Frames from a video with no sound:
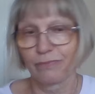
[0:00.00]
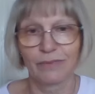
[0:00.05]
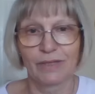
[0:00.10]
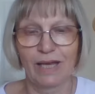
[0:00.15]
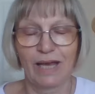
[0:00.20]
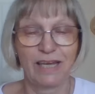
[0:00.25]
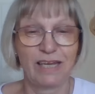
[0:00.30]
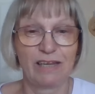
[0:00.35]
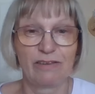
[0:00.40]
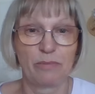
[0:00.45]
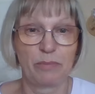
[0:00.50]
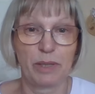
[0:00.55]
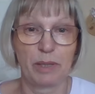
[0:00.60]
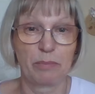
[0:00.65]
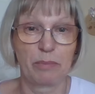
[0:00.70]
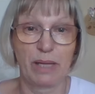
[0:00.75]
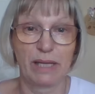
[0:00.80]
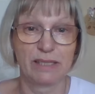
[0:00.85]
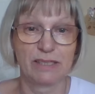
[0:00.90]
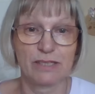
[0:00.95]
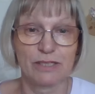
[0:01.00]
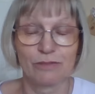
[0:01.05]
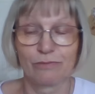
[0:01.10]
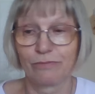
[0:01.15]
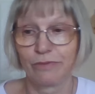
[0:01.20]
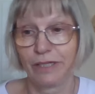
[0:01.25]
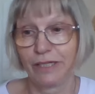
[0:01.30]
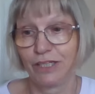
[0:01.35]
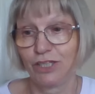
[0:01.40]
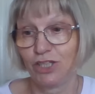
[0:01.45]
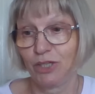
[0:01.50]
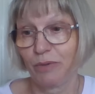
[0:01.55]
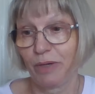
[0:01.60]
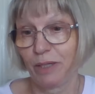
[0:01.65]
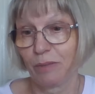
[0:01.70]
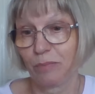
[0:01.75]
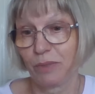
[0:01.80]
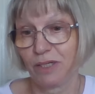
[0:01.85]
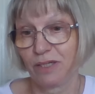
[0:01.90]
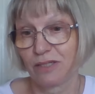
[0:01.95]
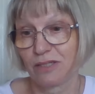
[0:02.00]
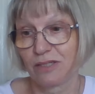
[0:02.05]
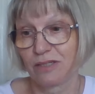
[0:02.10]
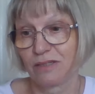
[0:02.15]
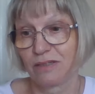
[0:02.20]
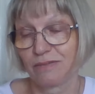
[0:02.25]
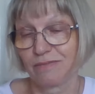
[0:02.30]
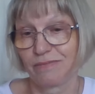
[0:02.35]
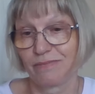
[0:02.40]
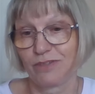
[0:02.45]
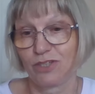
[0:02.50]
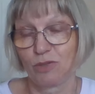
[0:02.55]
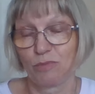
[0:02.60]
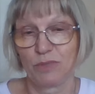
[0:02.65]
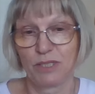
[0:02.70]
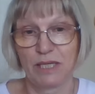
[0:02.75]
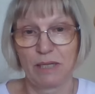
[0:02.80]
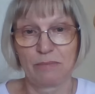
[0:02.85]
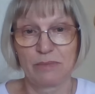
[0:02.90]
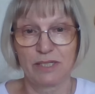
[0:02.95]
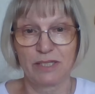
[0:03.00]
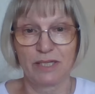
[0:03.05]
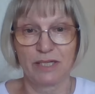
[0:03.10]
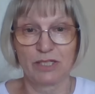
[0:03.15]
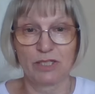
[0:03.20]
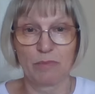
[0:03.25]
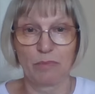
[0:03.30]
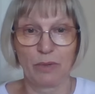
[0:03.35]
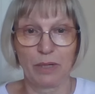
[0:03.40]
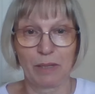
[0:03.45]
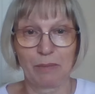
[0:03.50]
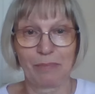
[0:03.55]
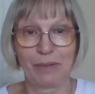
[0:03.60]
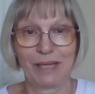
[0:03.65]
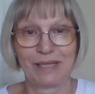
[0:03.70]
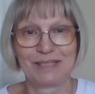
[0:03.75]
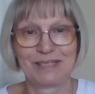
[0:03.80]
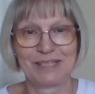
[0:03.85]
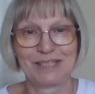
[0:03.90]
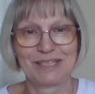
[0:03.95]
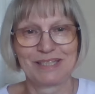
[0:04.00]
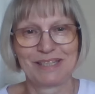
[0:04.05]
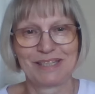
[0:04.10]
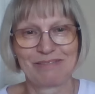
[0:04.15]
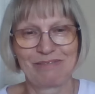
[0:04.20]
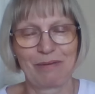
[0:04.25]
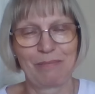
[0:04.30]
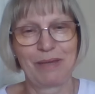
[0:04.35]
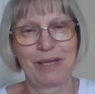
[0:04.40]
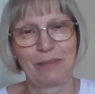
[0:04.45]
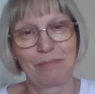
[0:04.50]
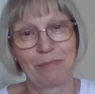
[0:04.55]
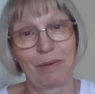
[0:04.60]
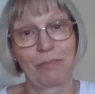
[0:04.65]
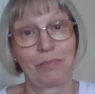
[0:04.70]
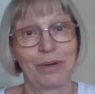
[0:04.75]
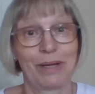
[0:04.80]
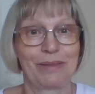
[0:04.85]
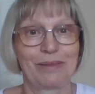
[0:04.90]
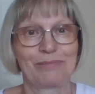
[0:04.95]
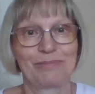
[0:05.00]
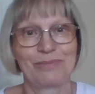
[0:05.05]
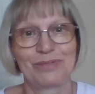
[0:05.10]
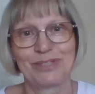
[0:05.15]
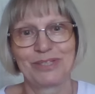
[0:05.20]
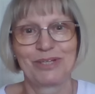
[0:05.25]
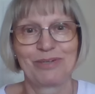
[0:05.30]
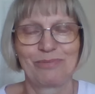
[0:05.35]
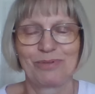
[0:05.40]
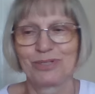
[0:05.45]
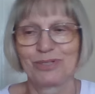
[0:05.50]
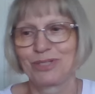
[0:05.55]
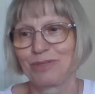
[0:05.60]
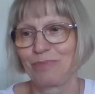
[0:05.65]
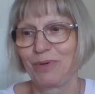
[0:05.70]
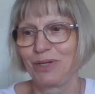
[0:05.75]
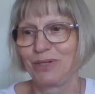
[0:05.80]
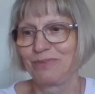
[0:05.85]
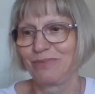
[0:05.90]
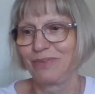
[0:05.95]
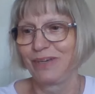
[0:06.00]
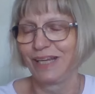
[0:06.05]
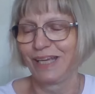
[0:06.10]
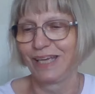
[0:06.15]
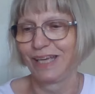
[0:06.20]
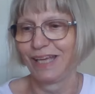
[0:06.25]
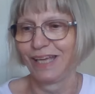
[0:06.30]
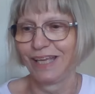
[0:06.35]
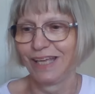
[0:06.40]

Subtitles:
I never make plans, really, do I? Because sometimes I tend to break plans. If I make them, I break them, so what's the point, really?